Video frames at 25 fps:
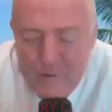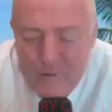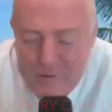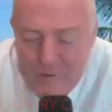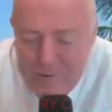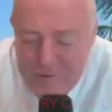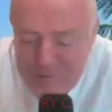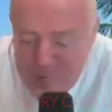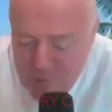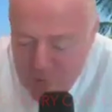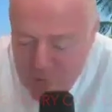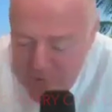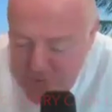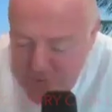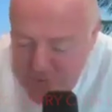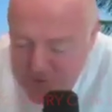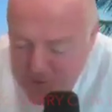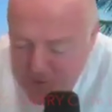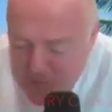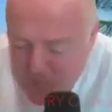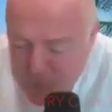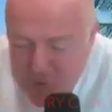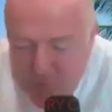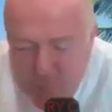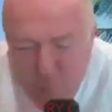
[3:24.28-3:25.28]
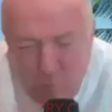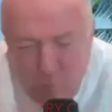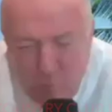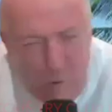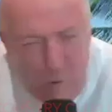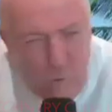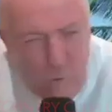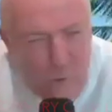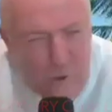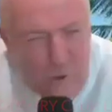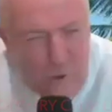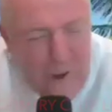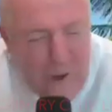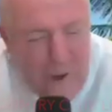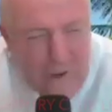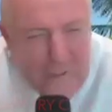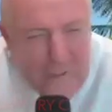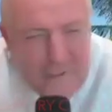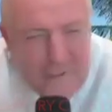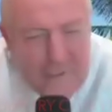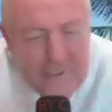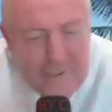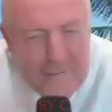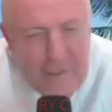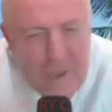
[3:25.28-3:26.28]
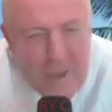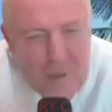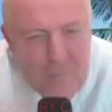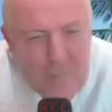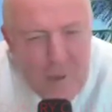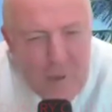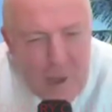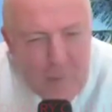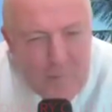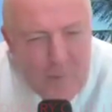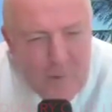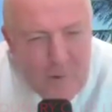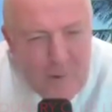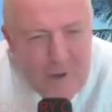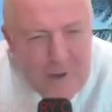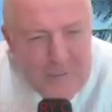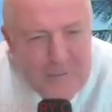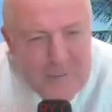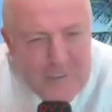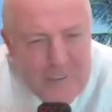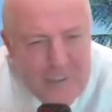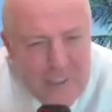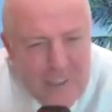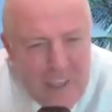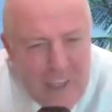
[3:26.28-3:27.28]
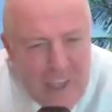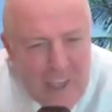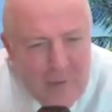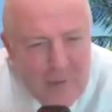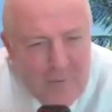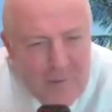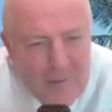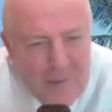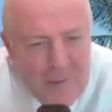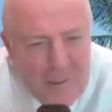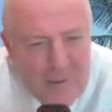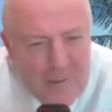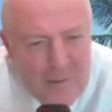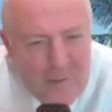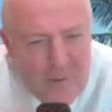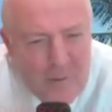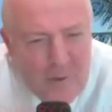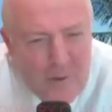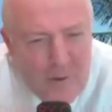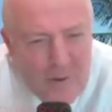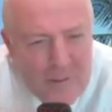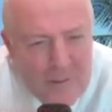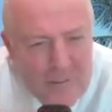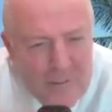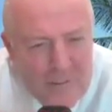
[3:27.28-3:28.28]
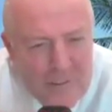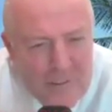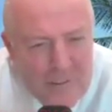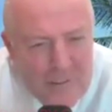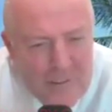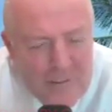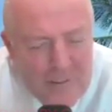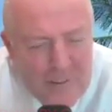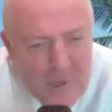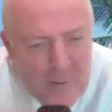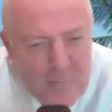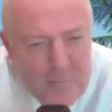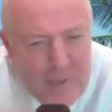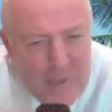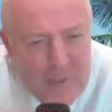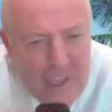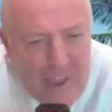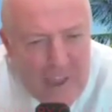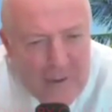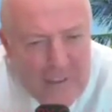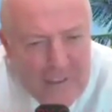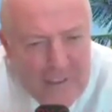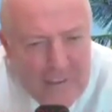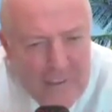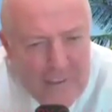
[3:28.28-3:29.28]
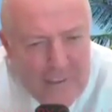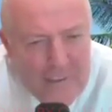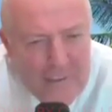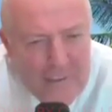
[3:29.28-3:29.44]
so I see what kind of tea time operation do you have in the Club Caddy?